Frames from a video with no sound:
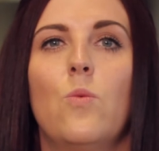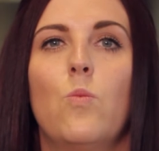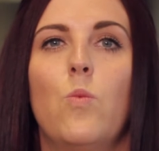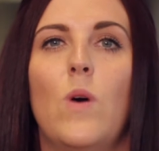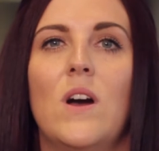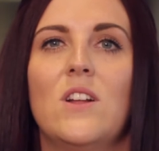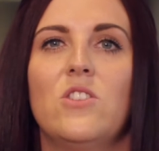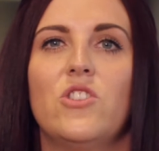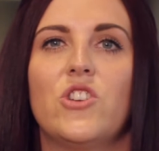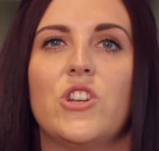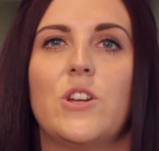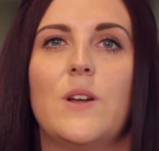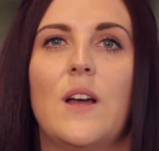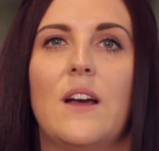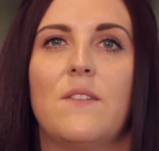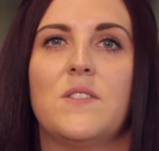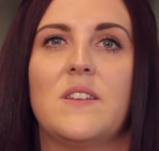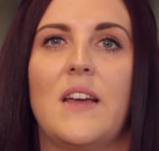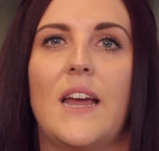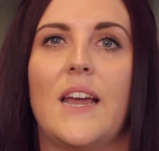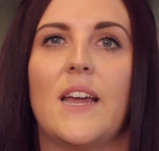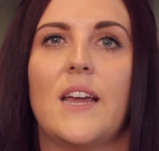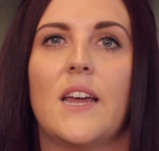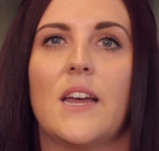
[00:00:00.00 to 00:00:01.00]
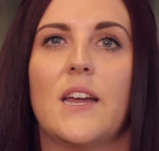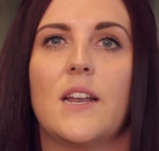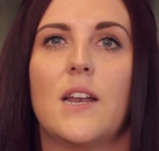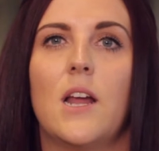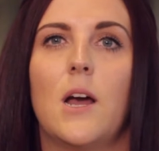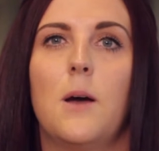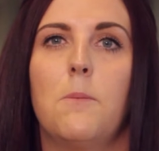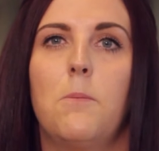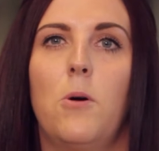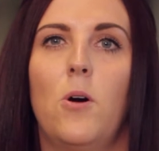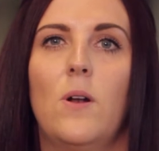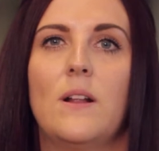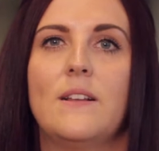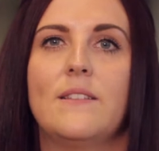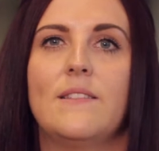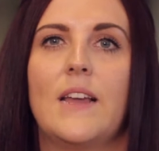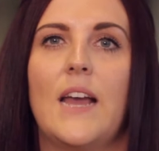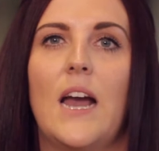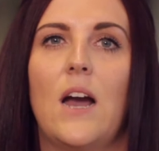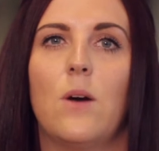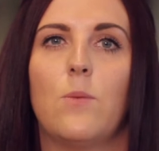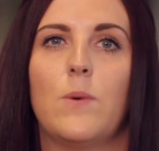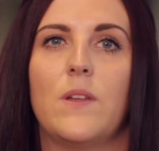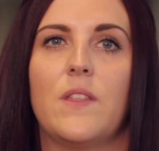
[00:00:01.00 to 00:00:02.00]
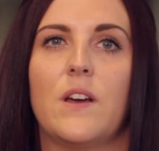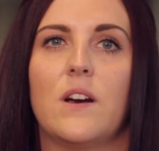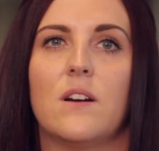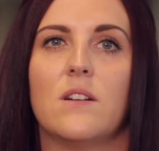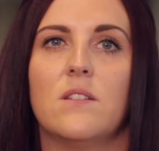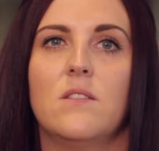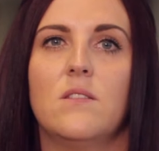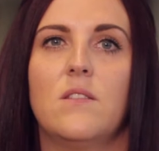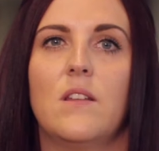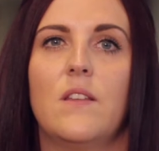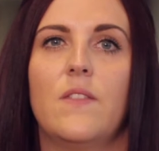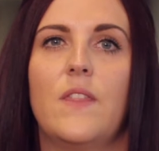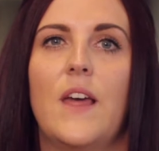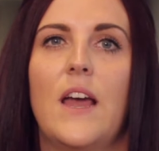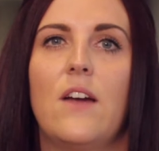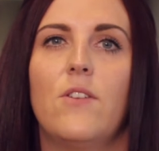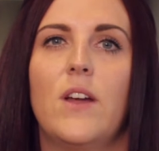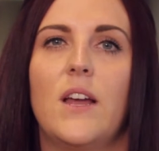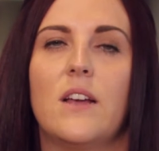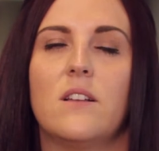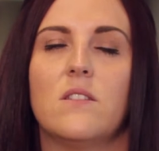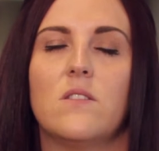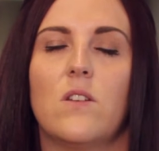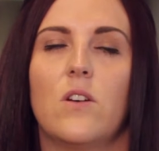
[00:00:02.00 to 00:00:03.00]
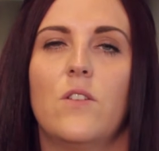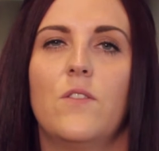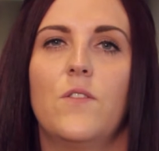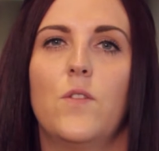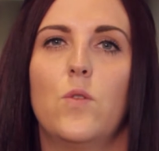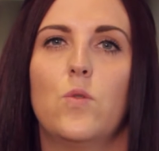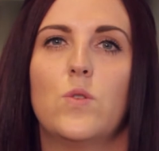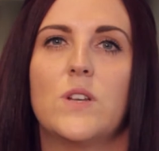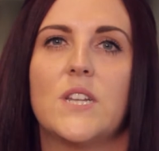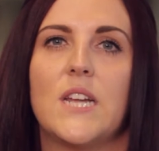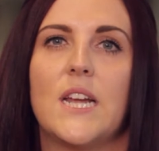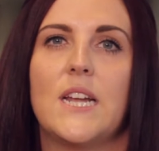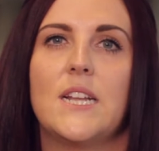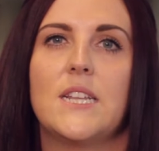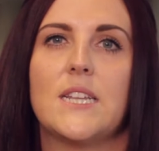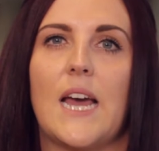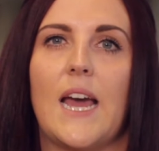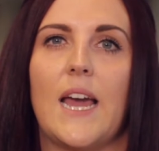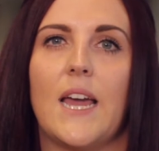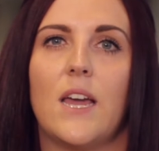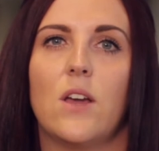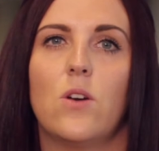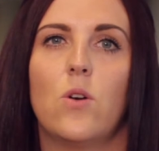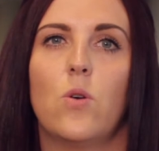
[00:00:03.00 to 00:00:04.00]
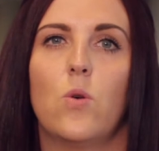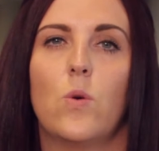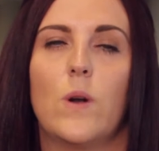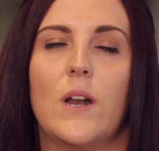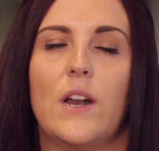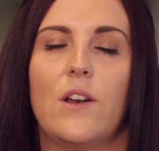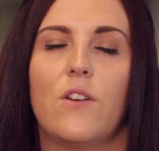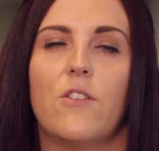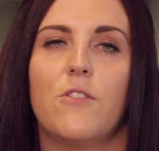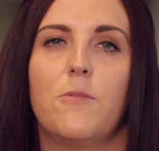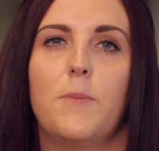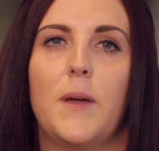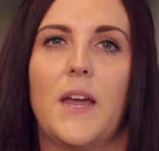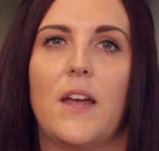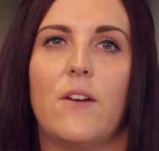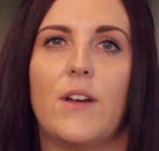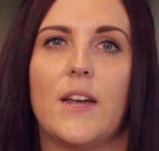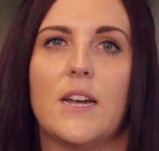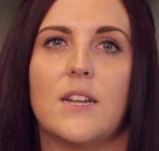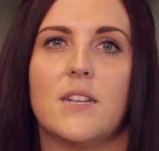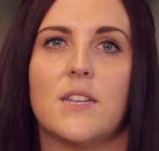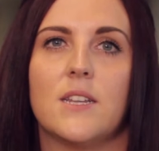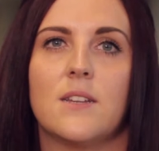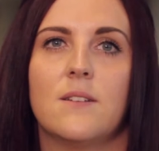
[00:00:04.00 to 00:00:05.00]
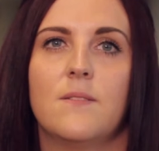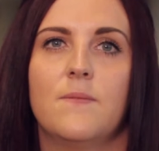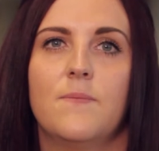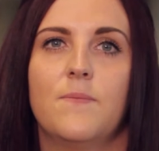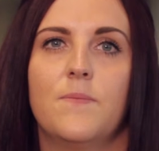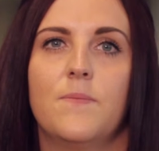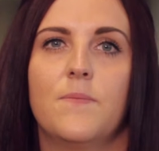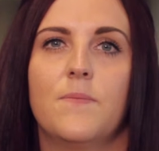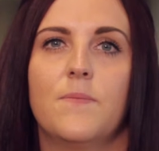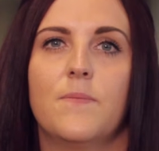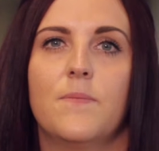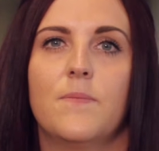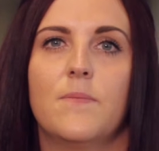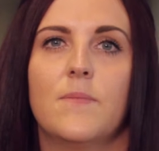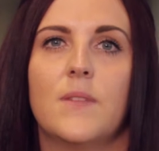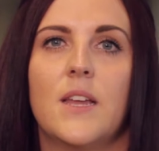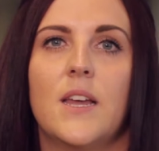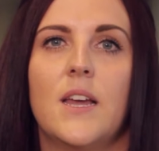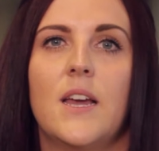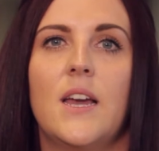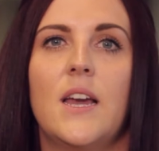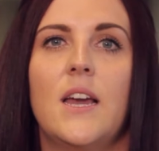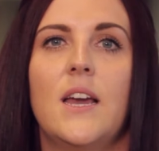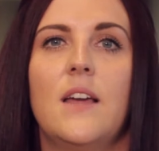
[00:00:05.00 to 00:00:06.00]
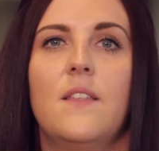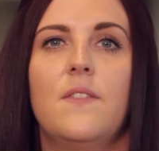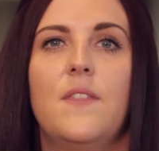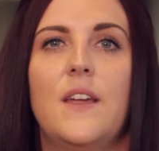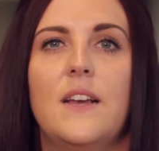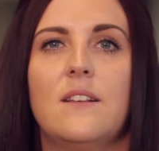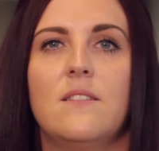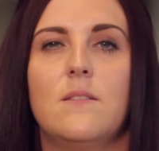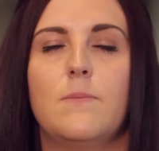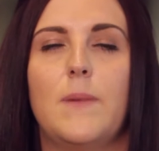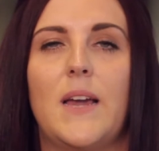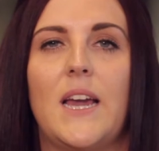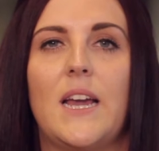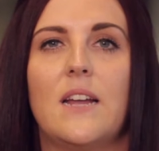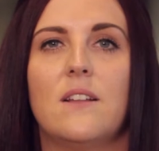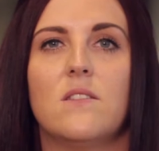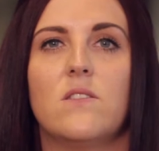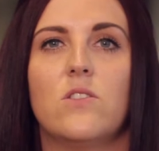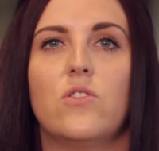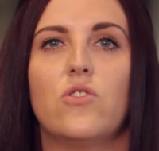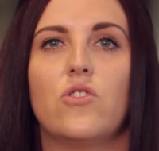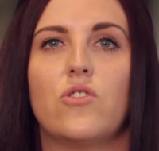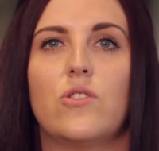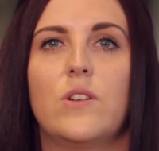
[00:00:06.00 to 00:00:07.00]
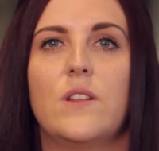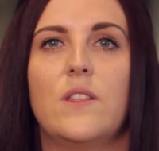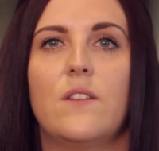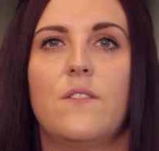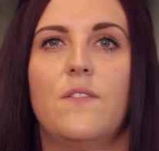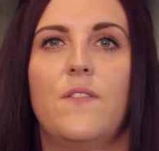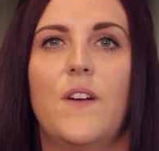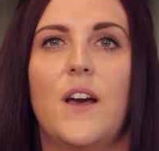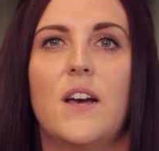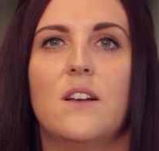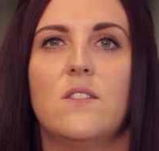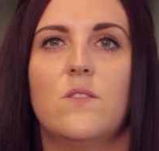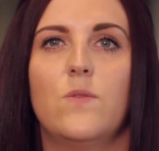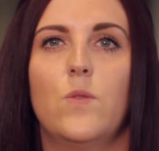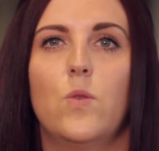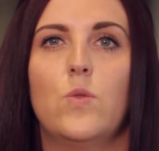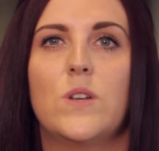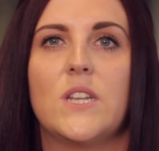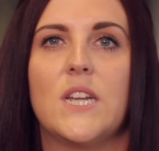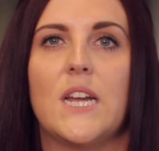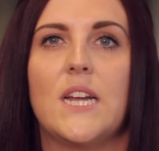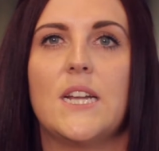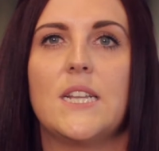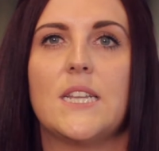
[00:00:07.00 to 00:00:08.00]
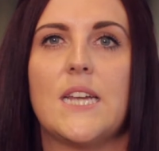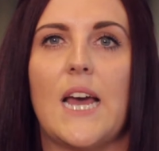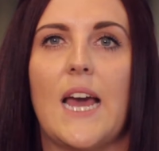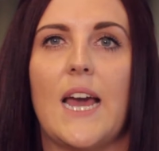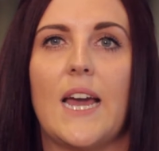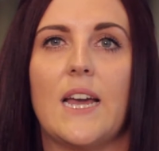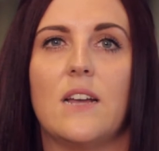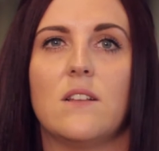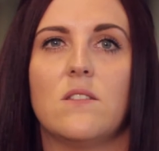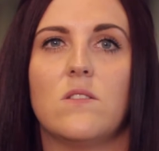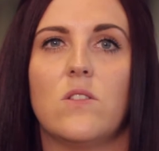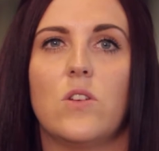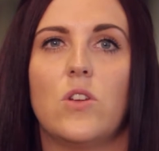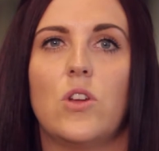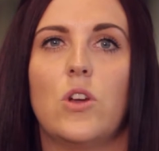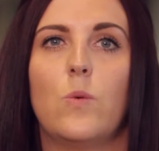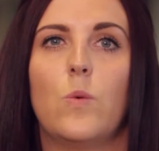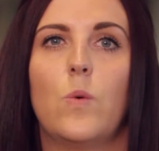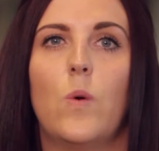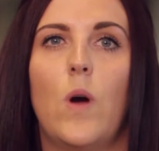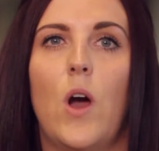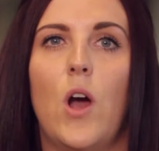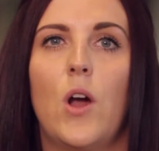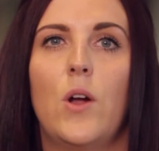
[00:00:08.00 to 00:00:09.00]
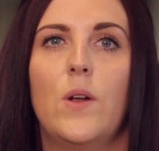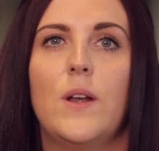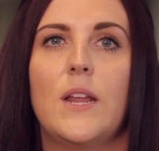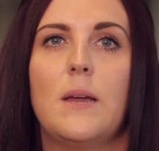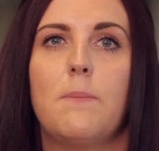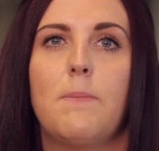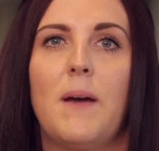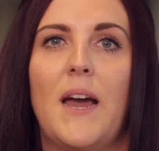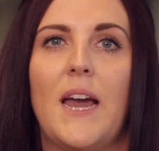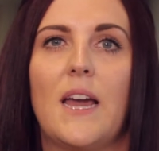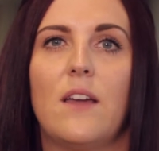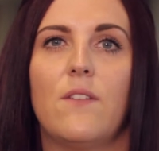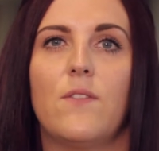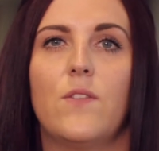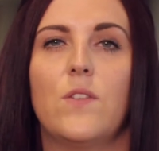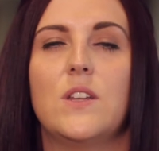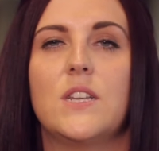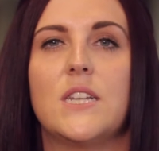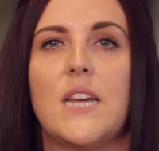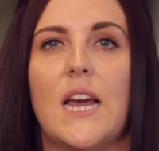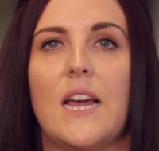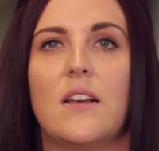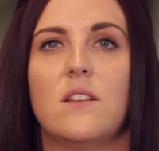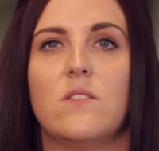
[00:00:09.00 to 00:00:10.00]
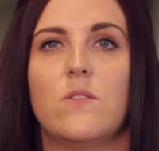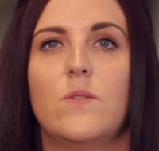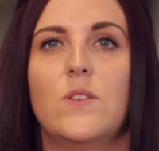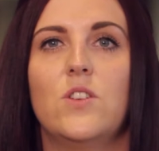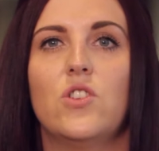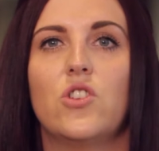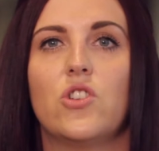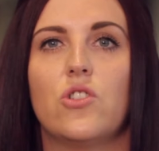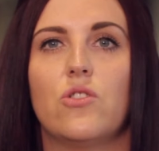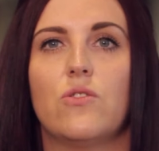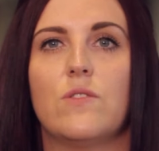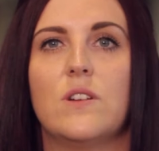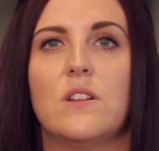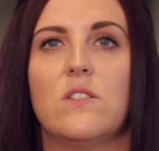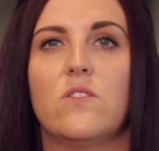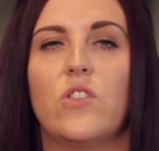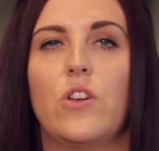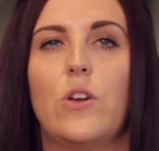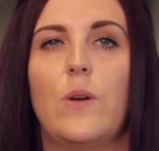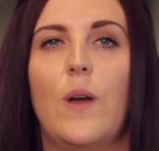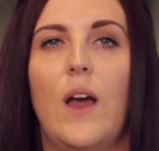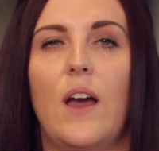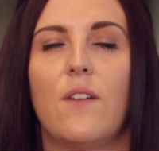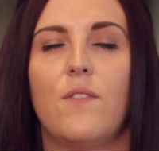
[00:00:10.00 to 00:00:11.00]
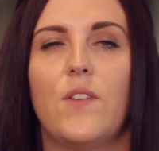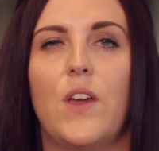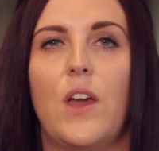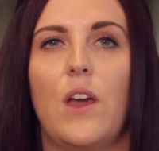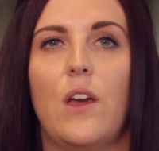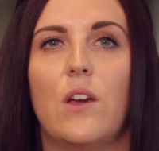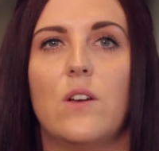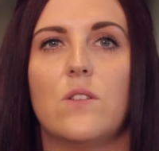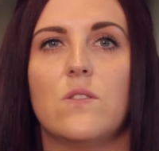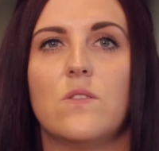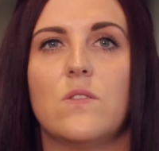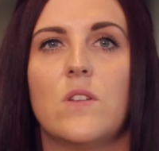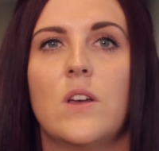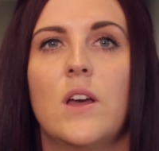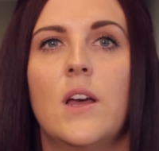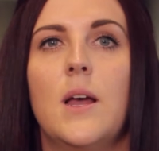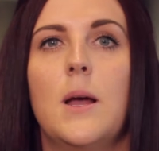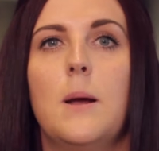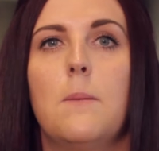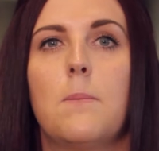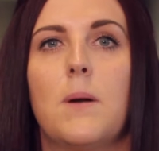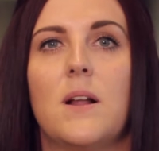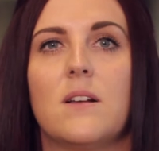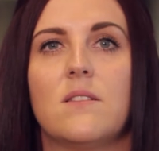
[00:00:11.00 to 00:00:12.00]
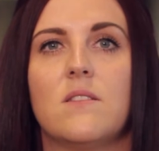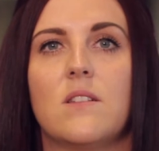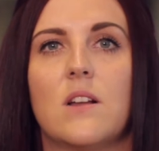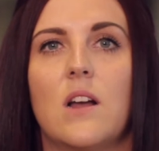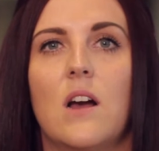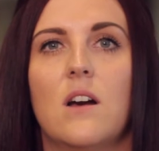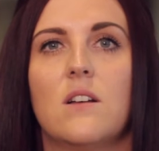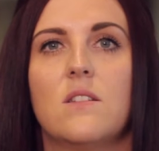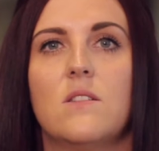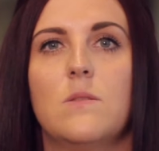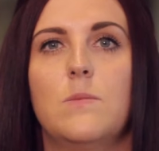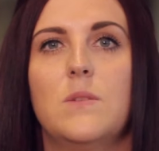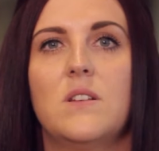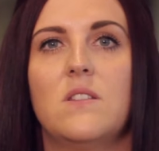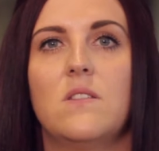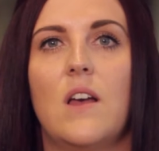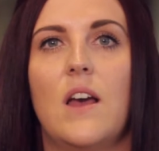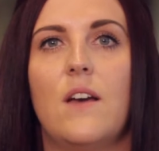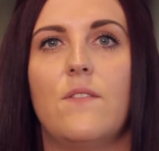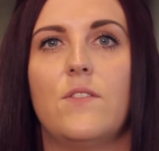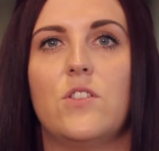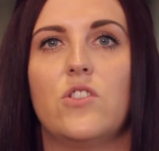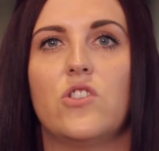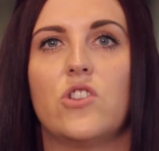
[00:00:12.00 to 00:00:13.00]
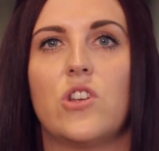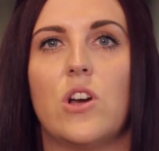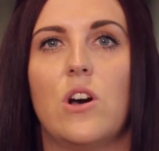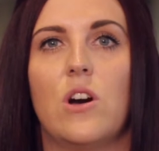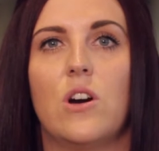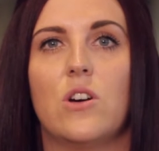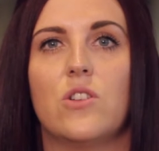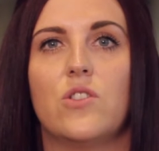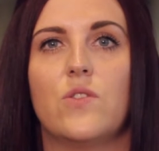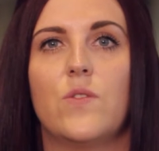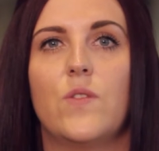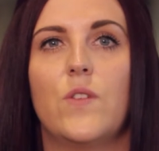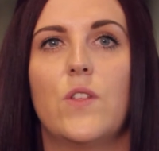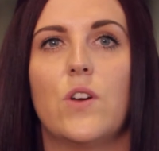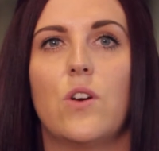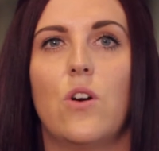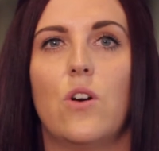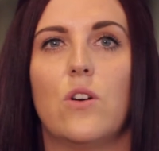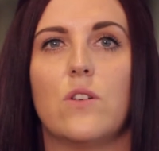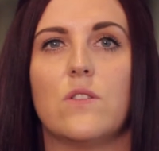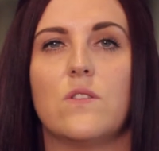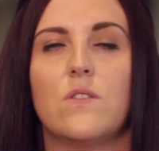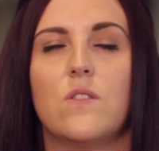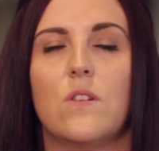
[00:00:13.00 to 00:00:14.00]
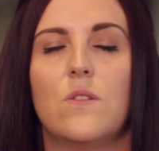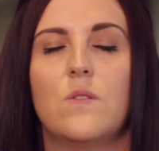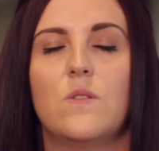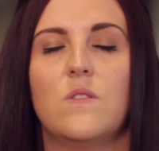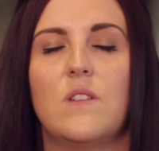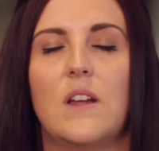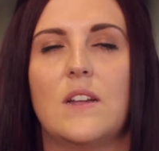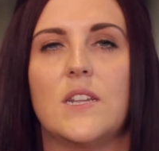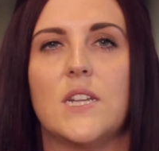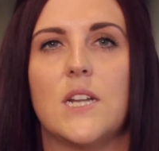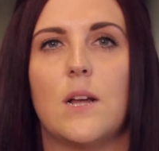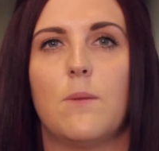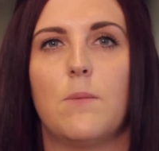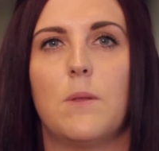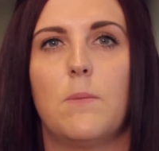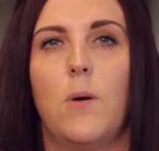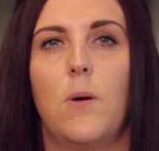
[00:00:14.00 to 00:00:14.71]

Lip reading: Once you have taken a policy out with us, there is a 14-day calling off period. This means during the first 14 days, you will only pay for the days of insurance you have used, plus the customer service charge for the cost of setting up the